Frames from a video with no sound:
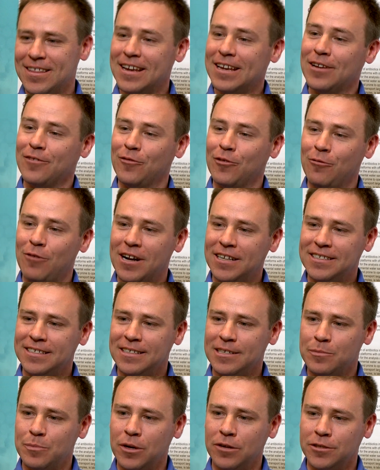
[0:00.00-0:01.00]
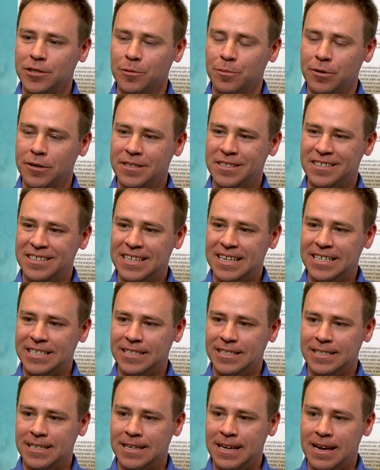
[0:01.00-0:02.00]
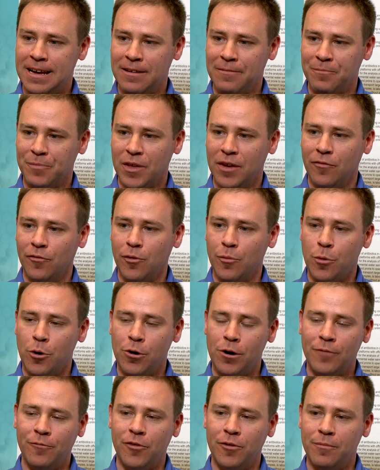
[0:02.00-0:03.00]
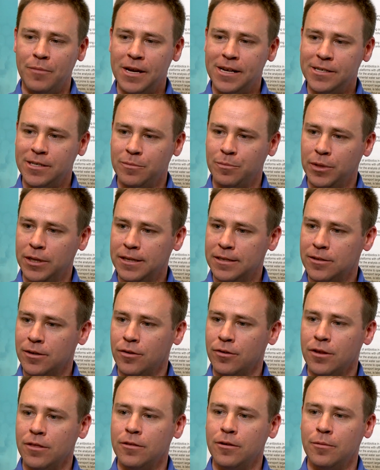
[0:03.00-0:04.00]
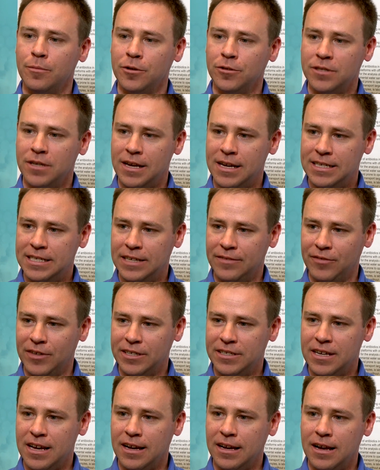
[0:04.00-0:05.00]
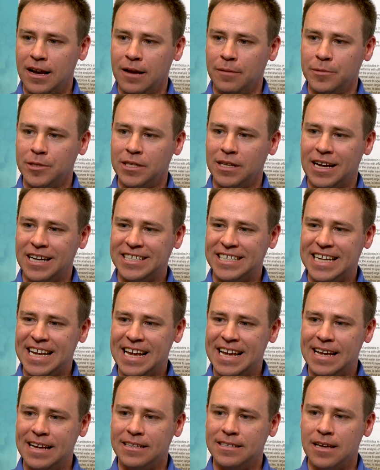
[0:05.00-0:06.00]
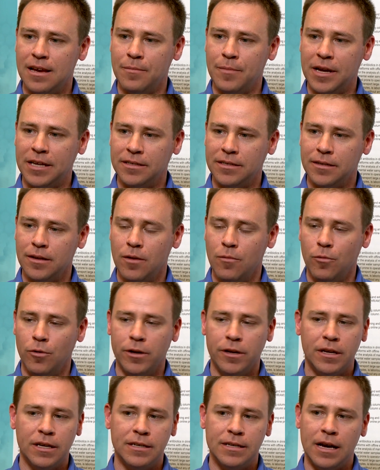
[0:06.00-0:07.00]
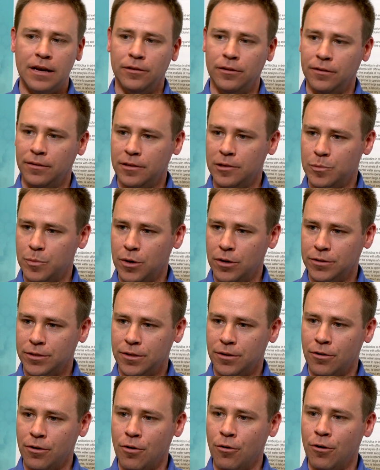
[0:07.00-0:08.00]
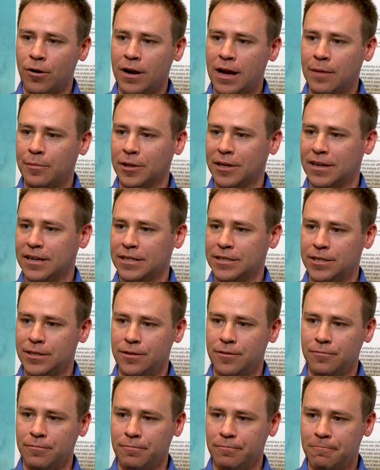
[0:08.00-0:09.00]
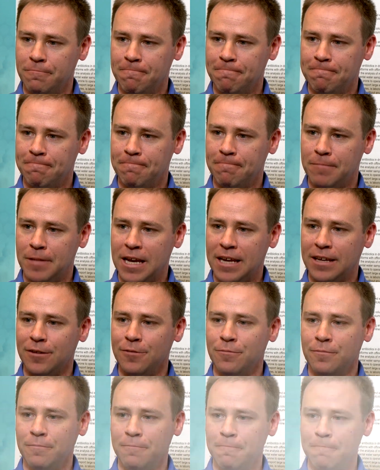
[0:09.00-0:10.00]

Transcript: Thank you for watching this poster presentation today. For more information, please go to thermoscientific.com/ASMS, where you can download this poster or an application note. Thank you.